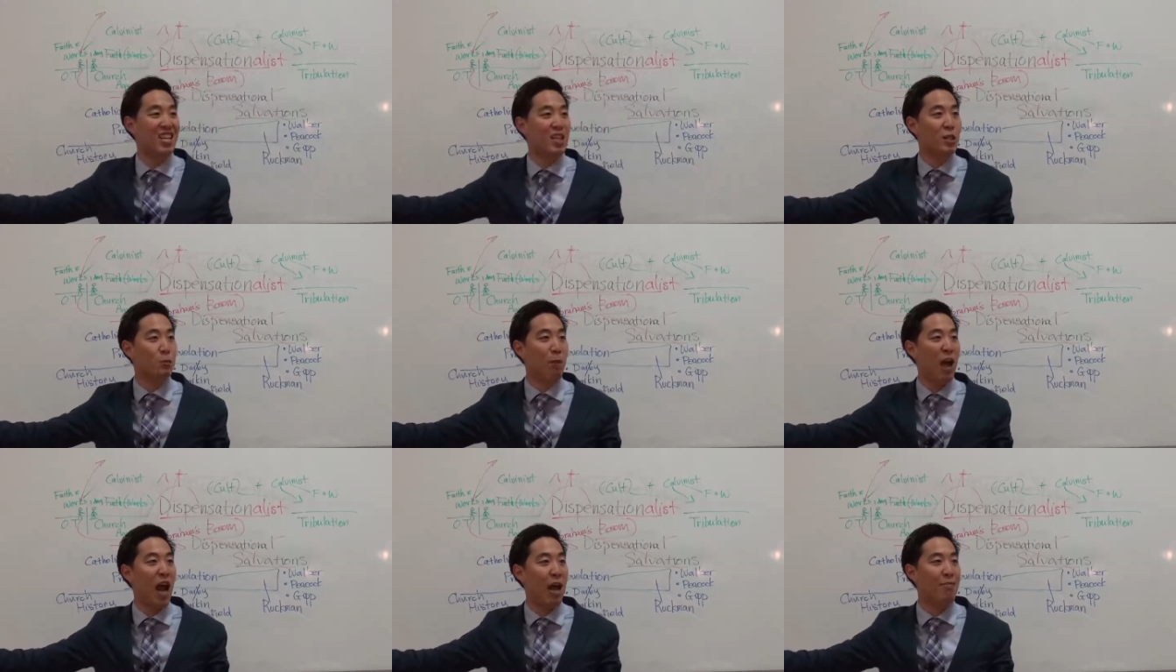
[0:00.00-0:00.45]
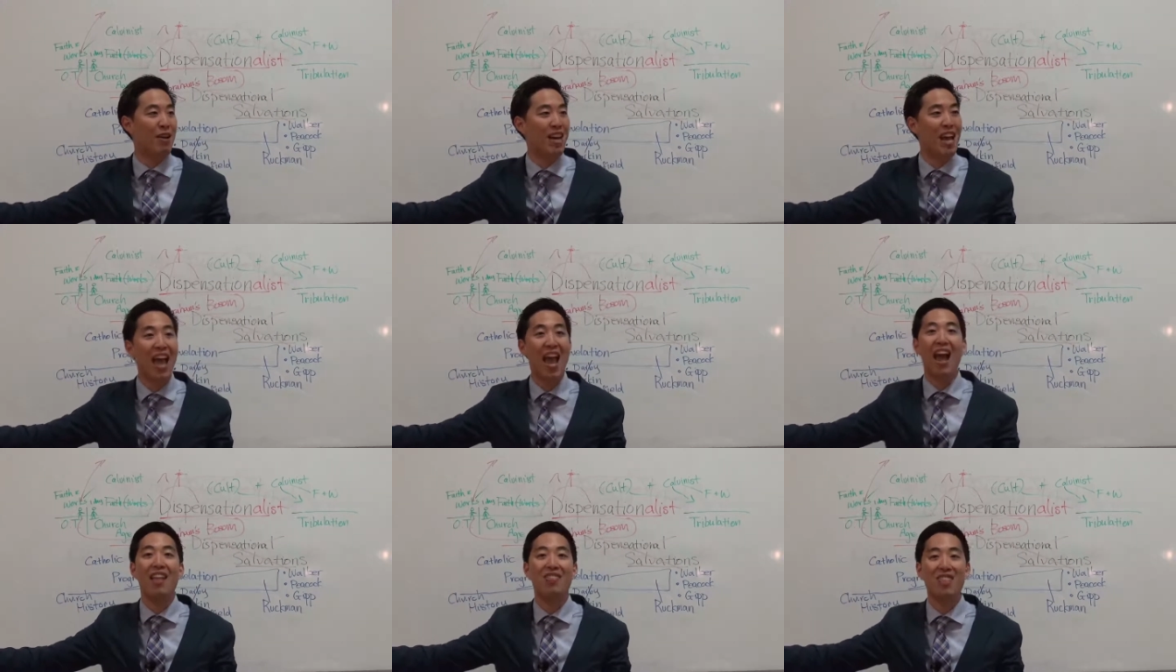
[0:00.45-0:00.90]
His payment
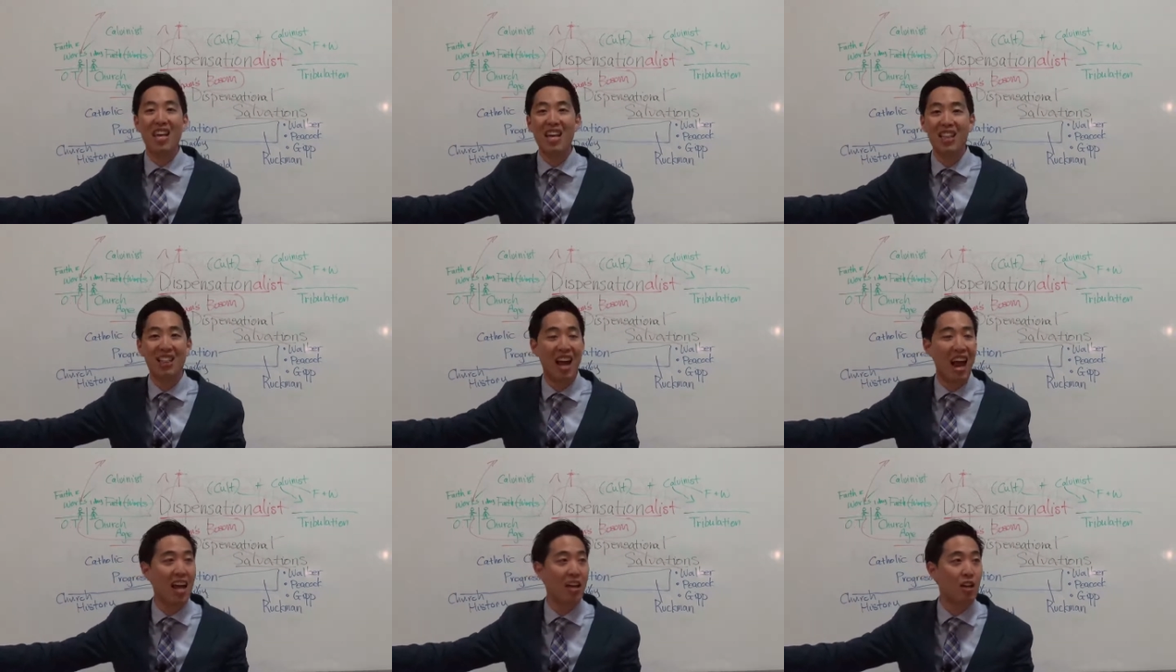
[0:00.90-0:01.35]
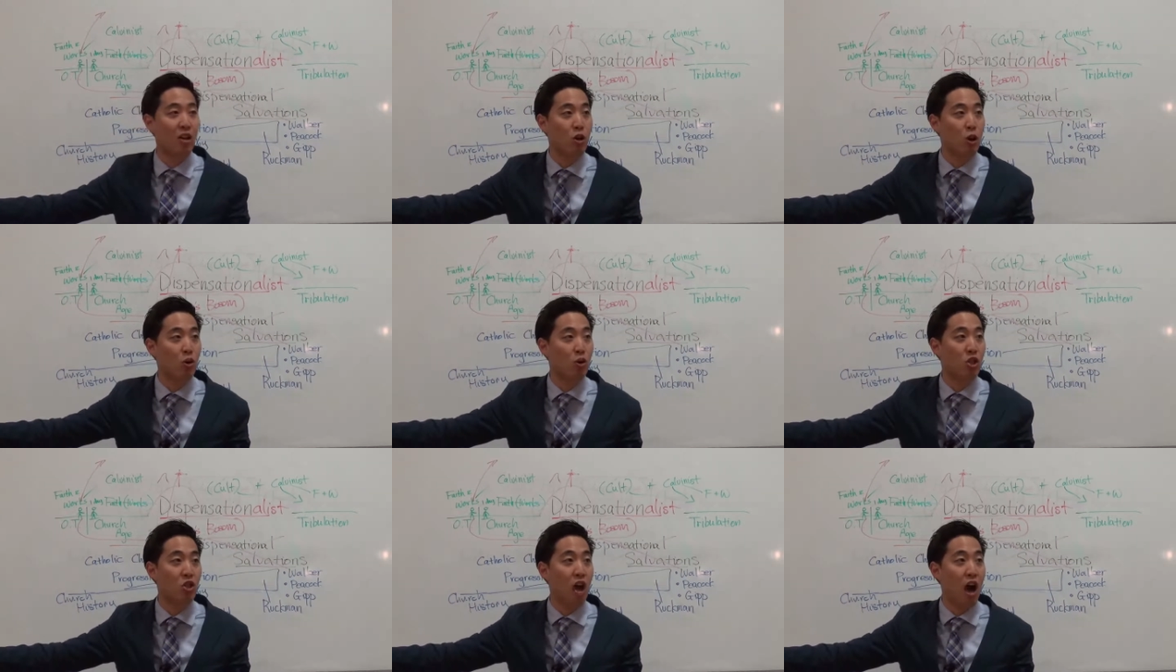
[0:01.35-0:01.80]
and think that I can
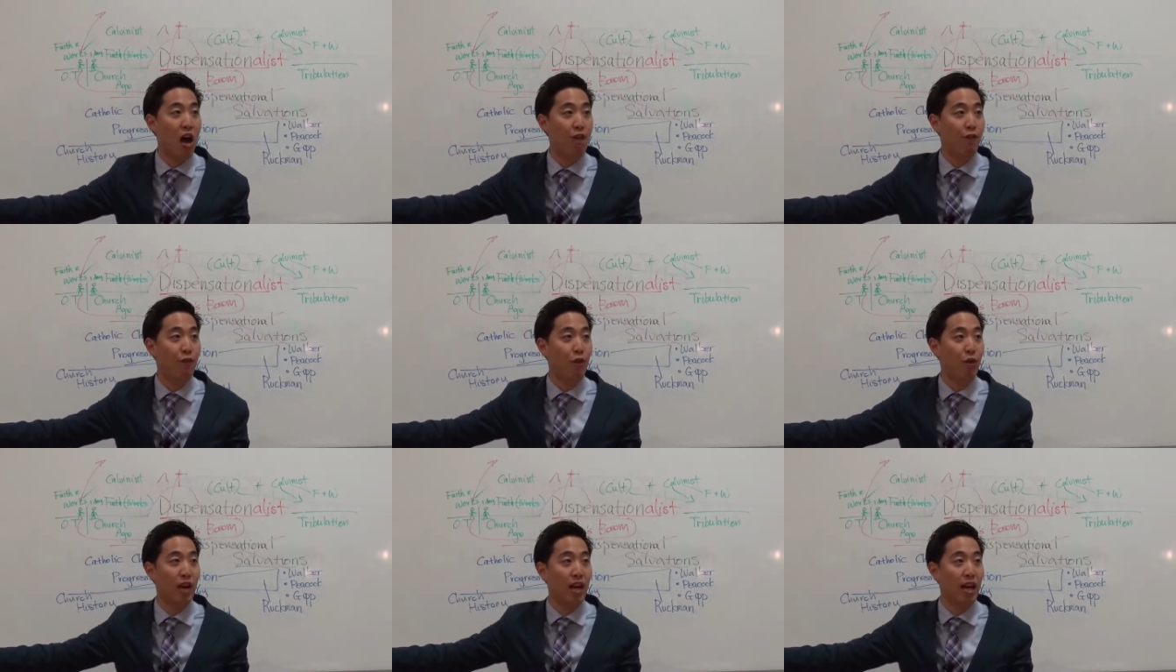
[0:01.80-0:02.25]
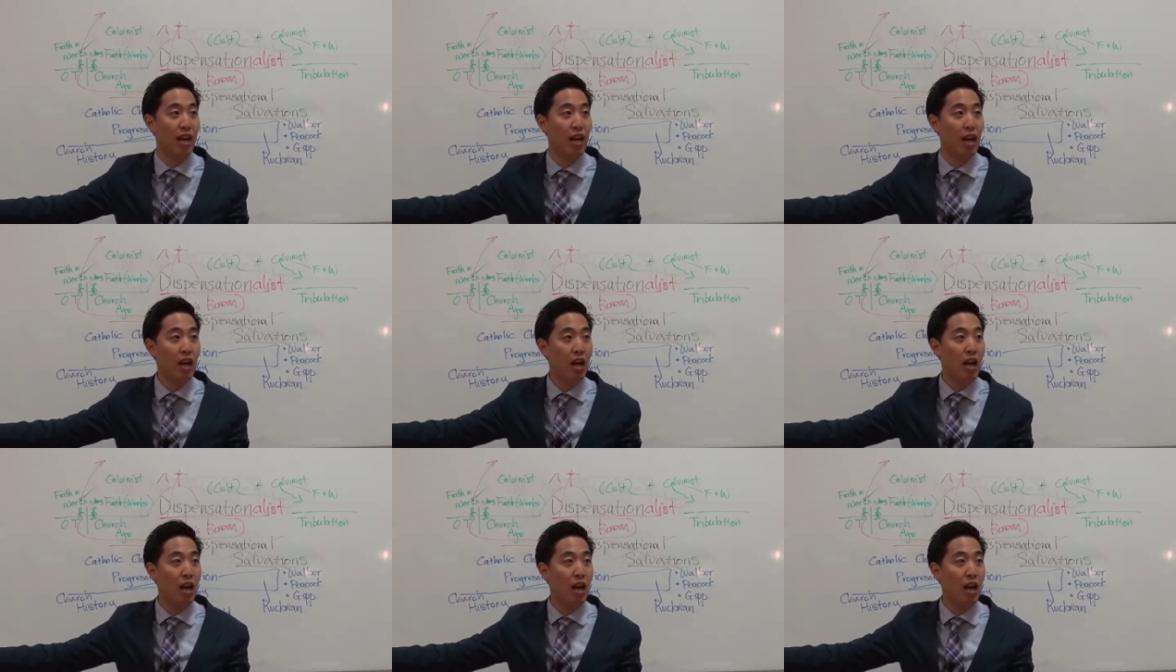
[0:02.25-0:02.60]
go scot-free.